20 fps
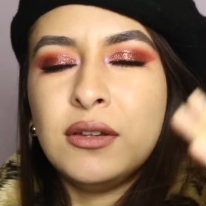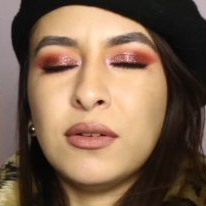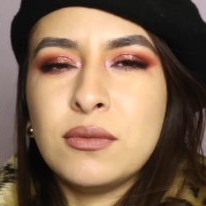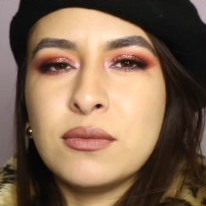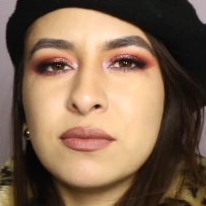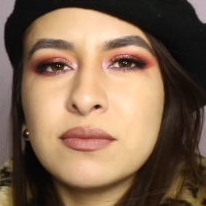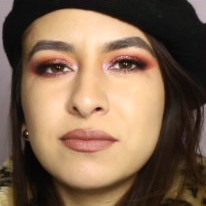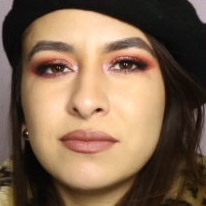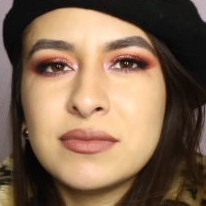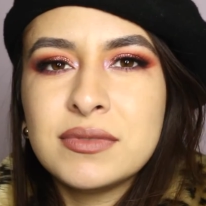you
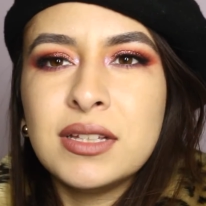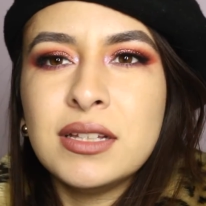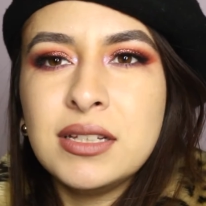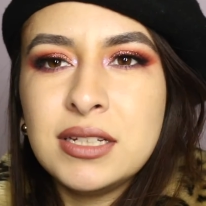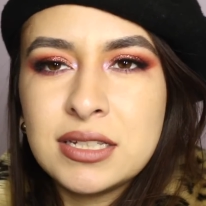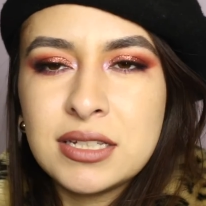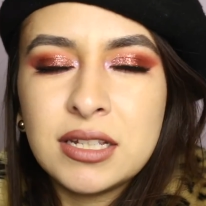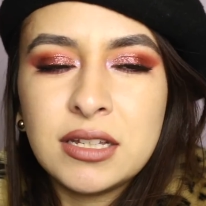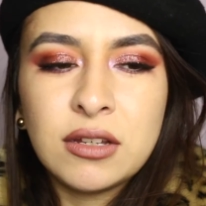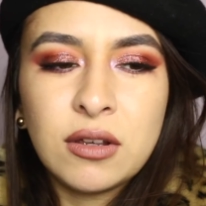know, the
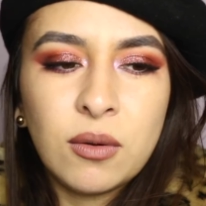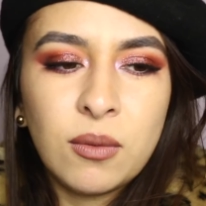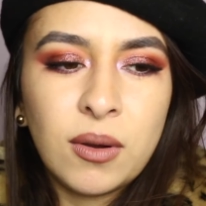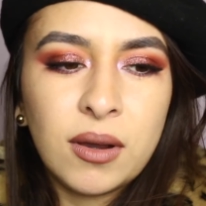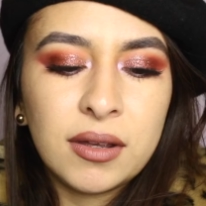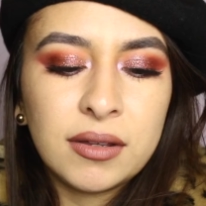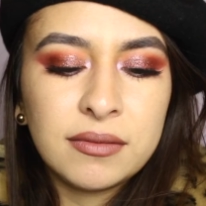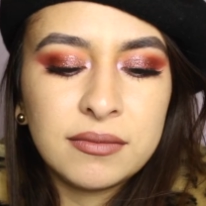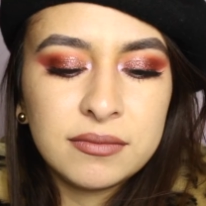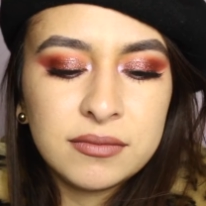list can go
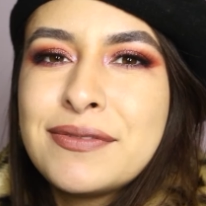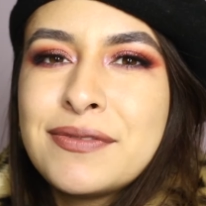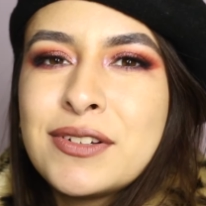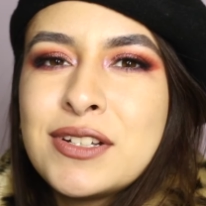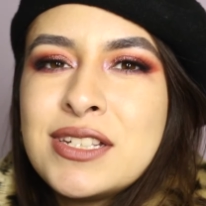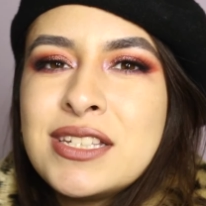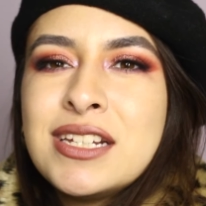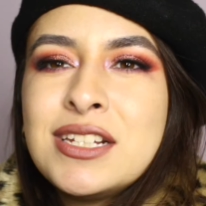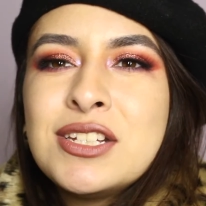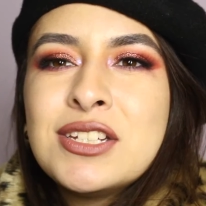on.
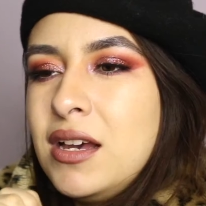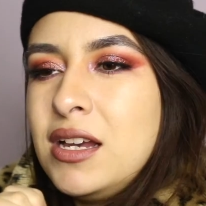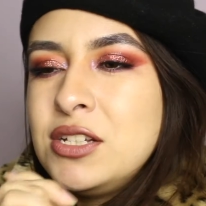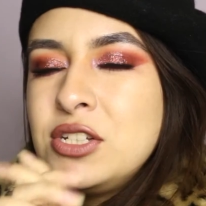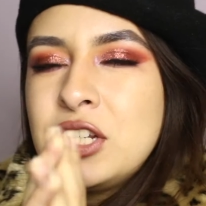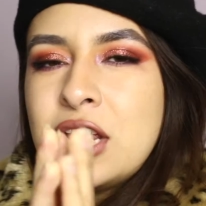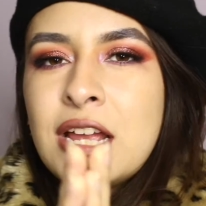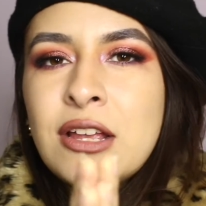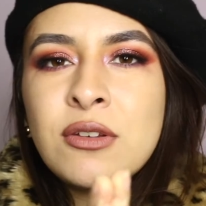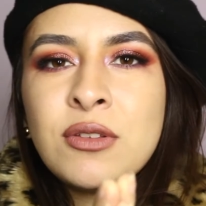For such a
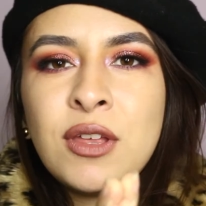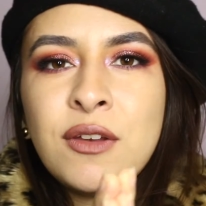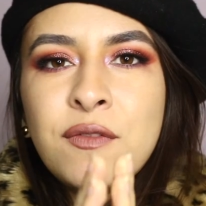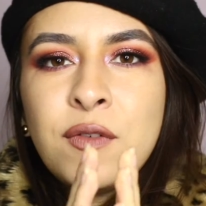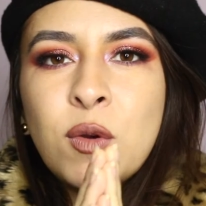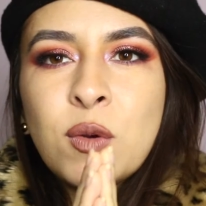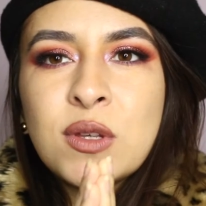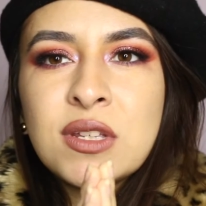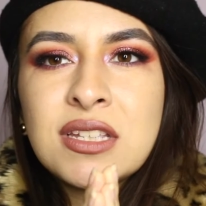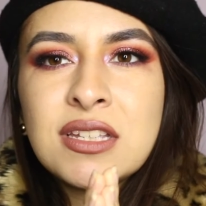channel
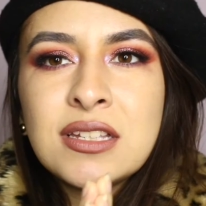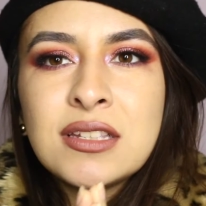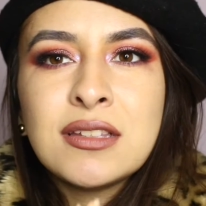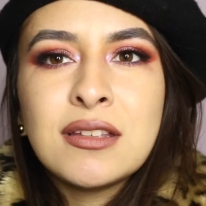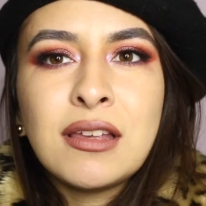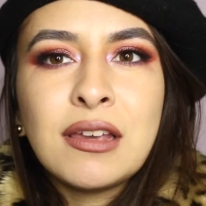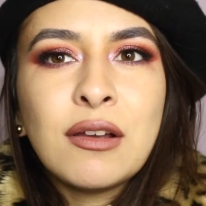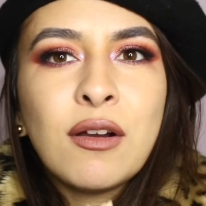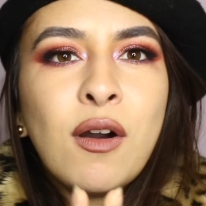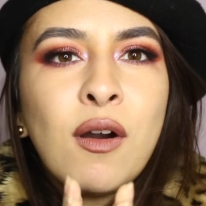that focuses
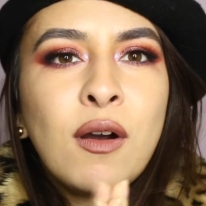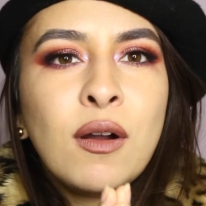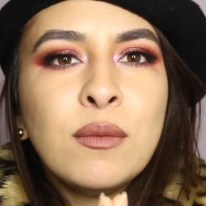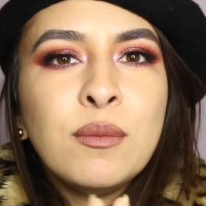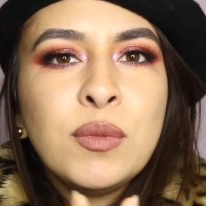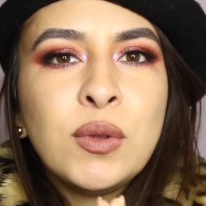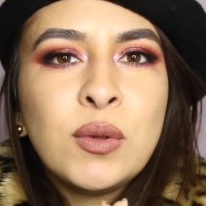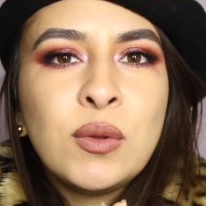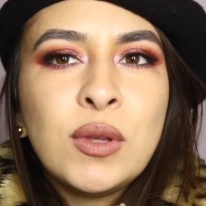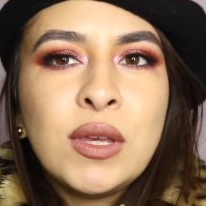like
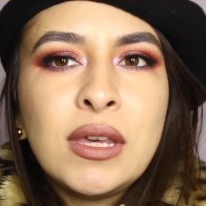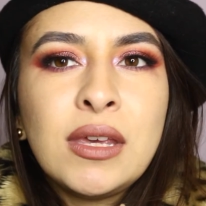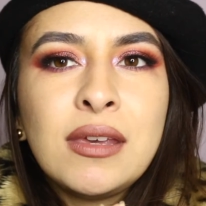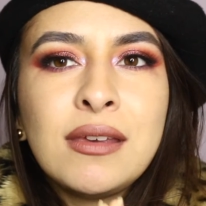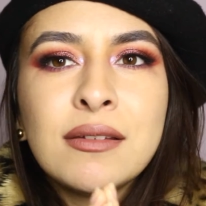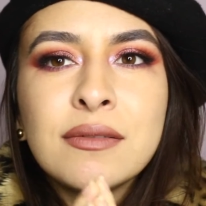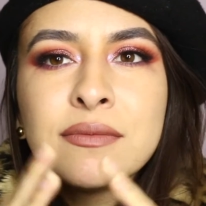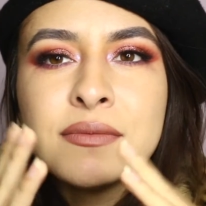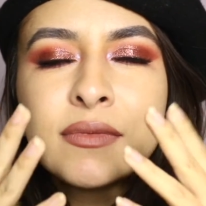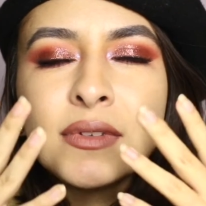on
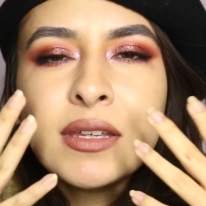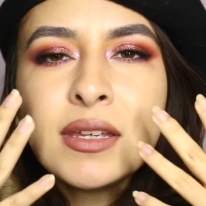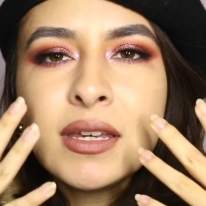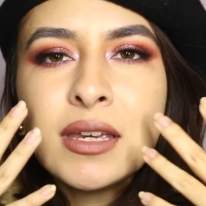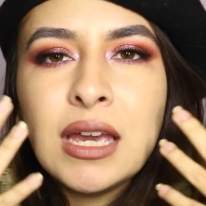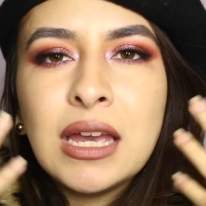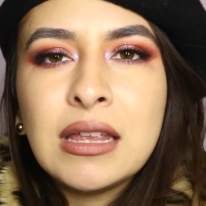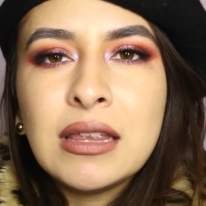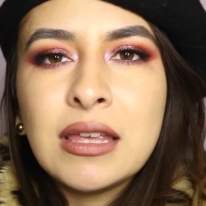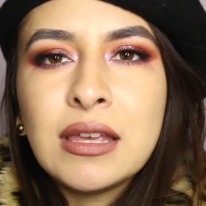beauty
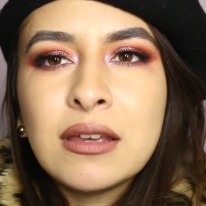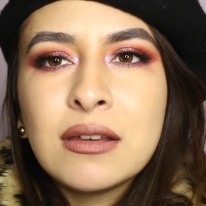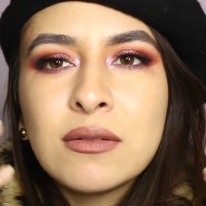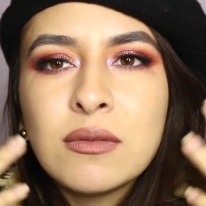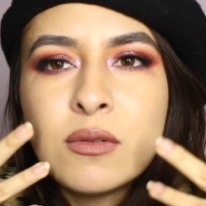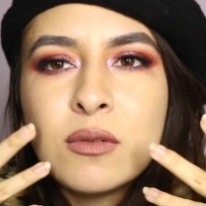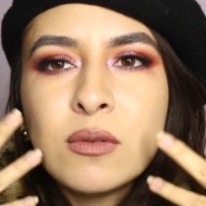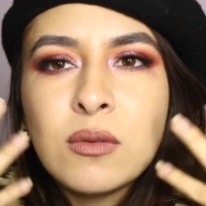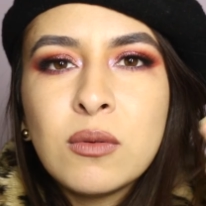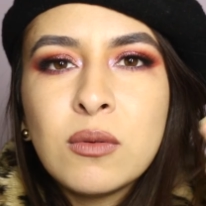and like